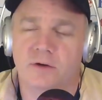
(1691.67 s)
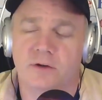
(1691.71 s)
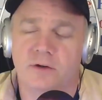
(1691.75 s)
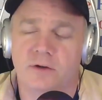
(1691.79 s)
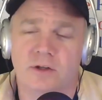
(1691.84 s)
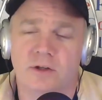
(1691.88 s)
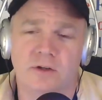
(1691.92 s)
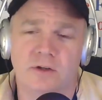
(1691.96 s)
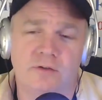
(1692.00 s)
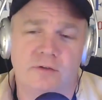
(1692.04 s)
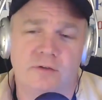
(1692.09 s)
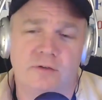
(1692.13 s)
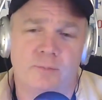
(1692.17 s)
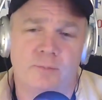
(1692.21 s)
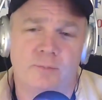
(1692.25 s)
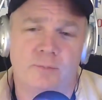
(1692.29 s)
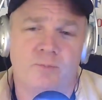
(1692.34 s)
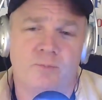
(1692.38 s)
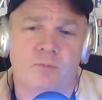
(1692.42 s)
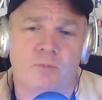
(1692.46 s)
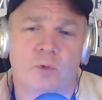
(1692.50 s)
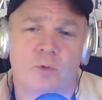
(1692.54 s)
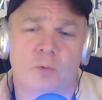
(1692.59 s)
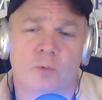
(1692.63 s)
Earth is
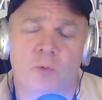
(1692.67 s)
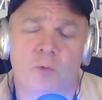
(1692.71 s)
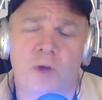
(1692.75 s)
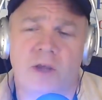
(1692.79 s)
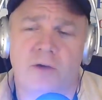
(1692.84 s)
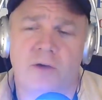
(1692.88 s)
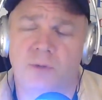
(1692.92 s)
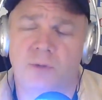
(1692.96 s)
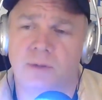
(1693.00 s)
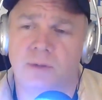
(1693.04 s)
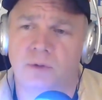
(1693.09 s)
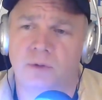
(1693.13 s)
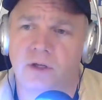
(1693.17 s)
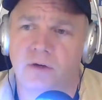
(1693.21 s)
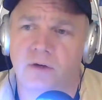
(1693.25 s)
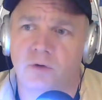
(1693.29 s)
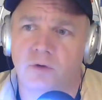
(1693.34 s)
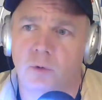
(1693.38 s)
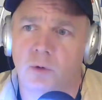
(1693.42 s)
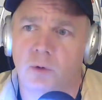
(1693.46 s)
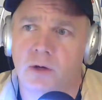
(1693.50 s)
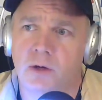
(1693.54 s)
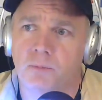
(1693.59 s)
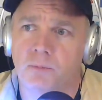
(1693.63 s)
we have people
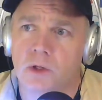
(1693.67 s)
everywhere.